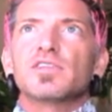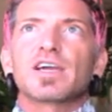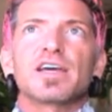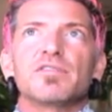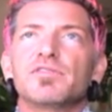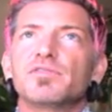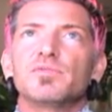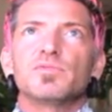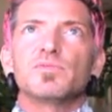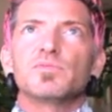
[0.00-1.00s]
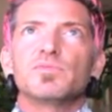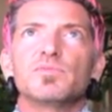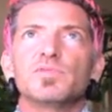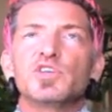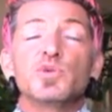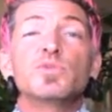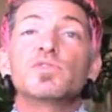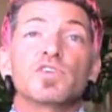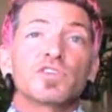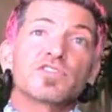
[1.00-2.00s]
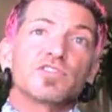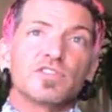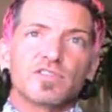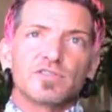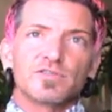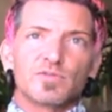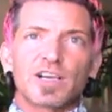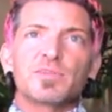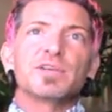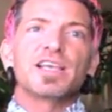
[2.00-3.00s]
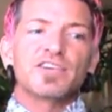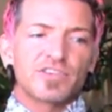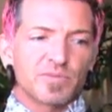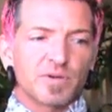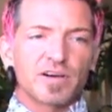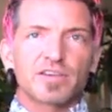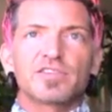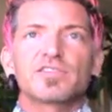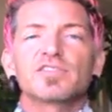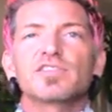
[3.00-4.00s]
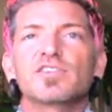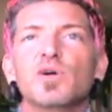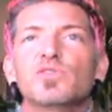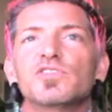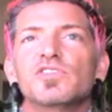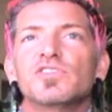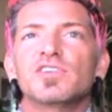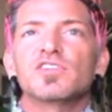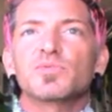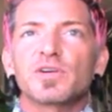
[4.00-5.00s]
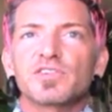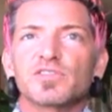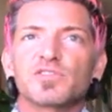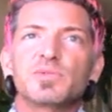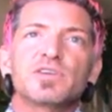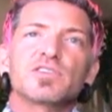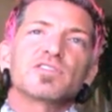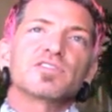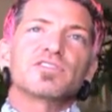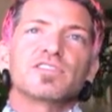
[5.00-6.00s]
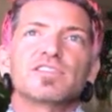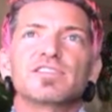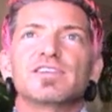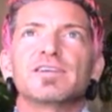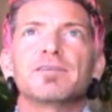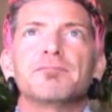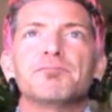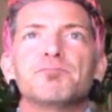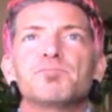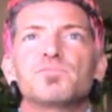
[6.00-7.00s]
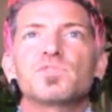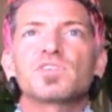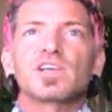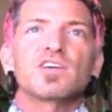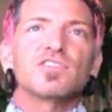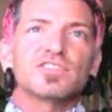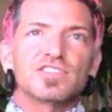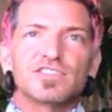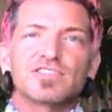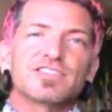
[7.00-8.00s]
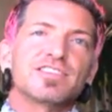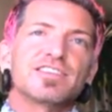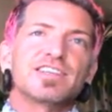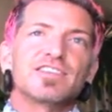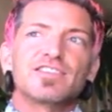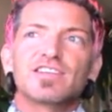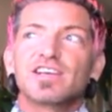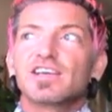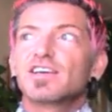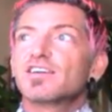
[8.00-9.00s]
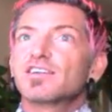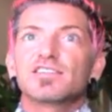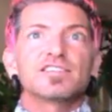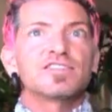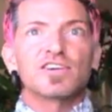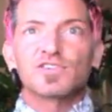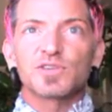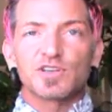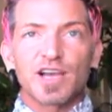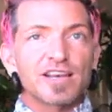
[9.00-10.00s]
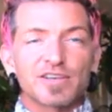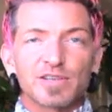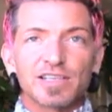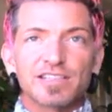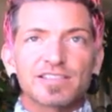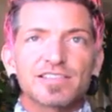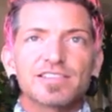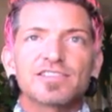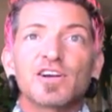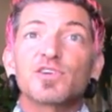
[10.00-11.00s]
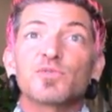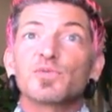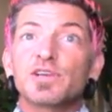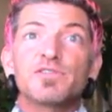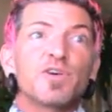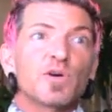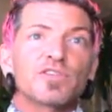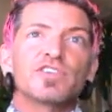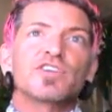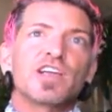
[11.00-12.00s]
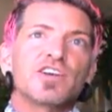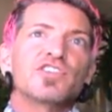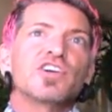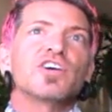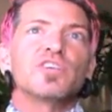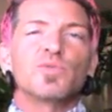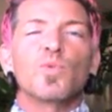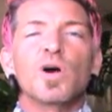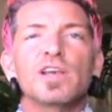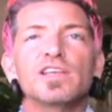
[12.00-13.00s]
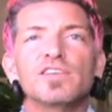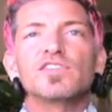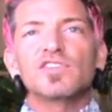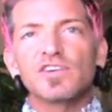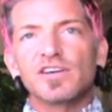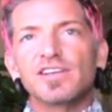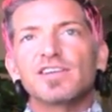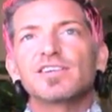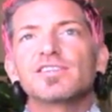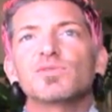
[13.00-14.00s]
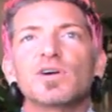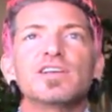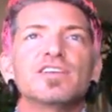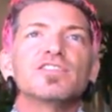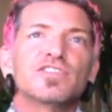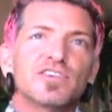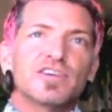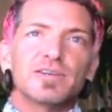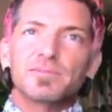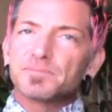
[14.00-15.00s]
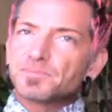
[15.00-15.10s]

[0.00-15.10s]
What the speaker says: the kind of universal recommendation amongst coaches and inspirational speakers and psychologists is start doing a gratitude list. Start refocusing your energy on what is good. What is good.